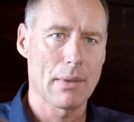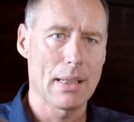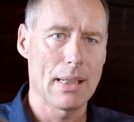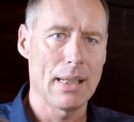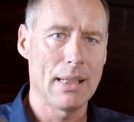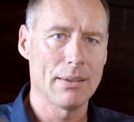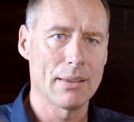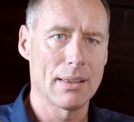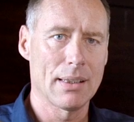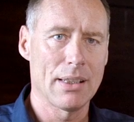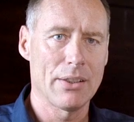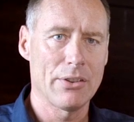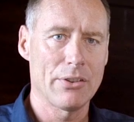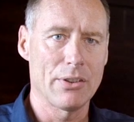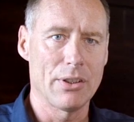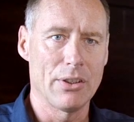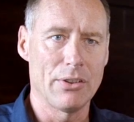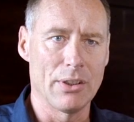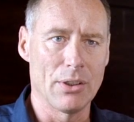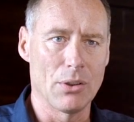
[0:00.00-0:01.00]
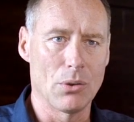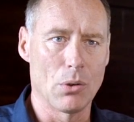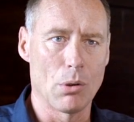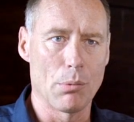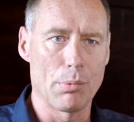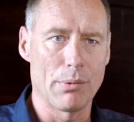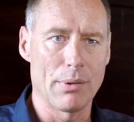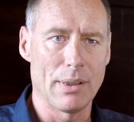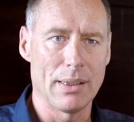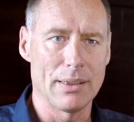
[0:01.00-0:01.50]
and the lens is
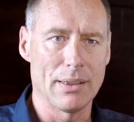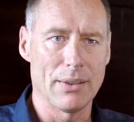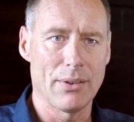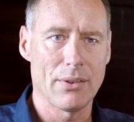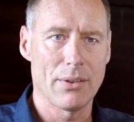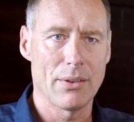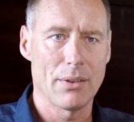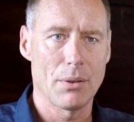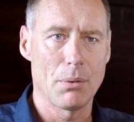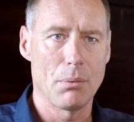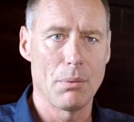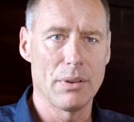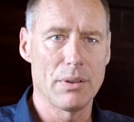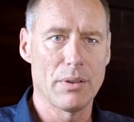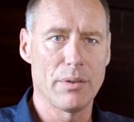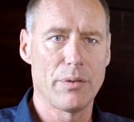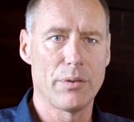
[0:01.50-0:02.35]
incorporated with a